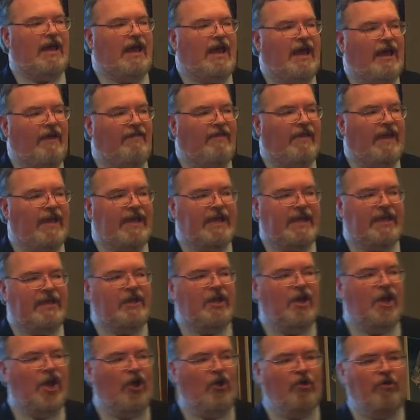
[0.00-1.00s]
And they
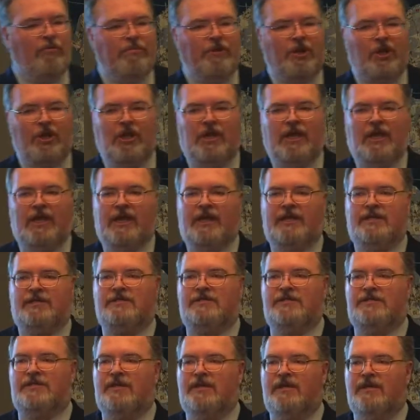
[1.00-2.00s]
ennoble
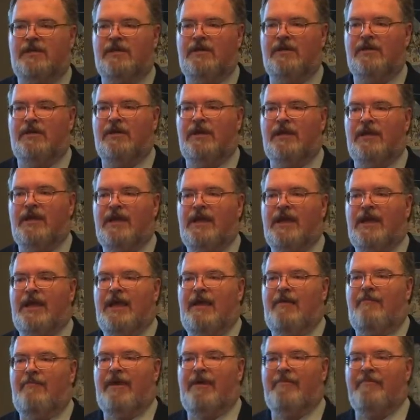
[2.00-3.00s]
us
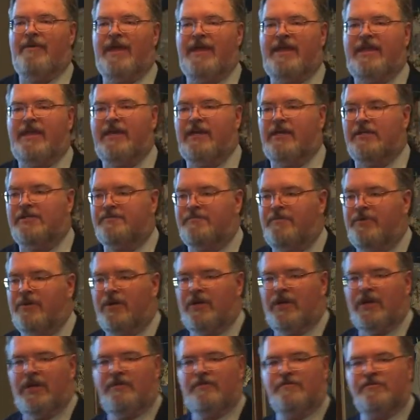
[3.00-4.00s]
by making us
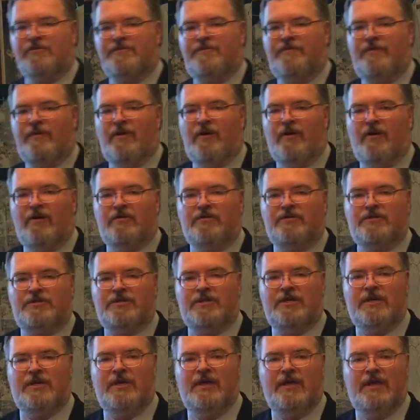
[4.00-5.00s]
put others
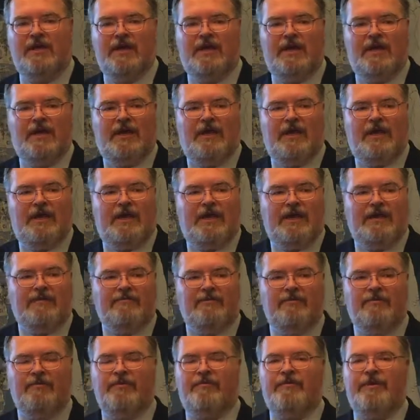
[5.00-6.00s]
first,
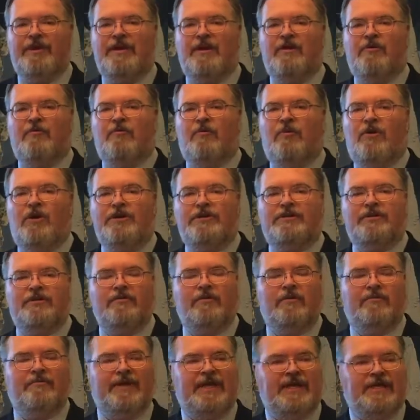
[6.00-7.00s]
even when we don't want
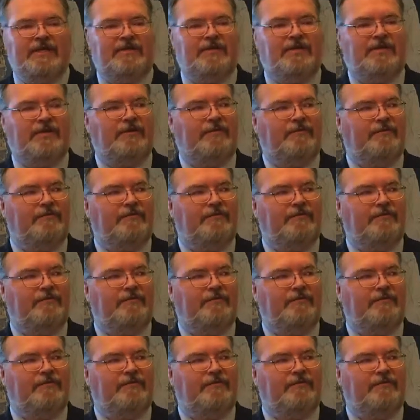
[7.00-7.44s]
to or mean to.